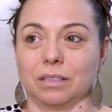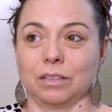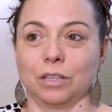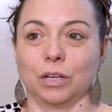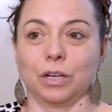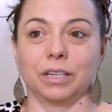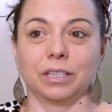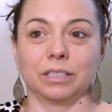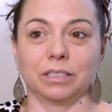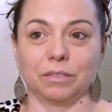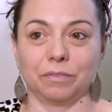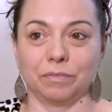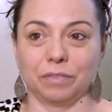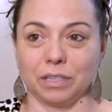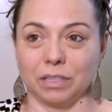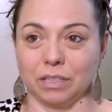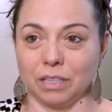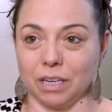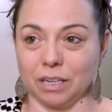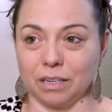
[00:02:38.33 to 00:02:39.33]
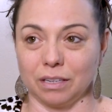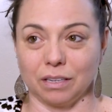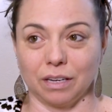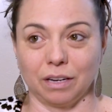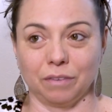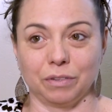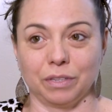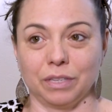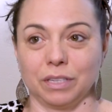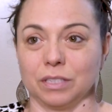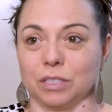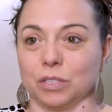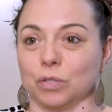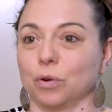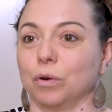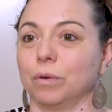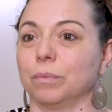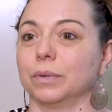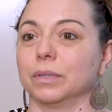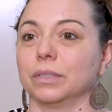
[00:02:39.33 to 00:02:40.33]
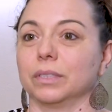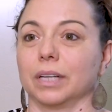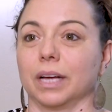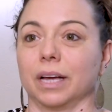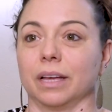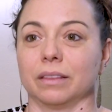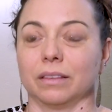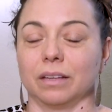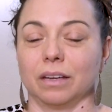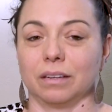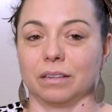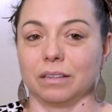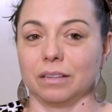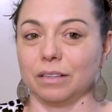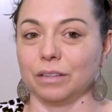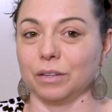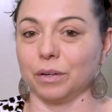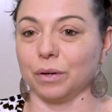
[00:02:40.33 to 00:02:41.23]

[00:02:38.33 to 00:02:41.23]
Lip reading: learning to feel like everything's normal and that, you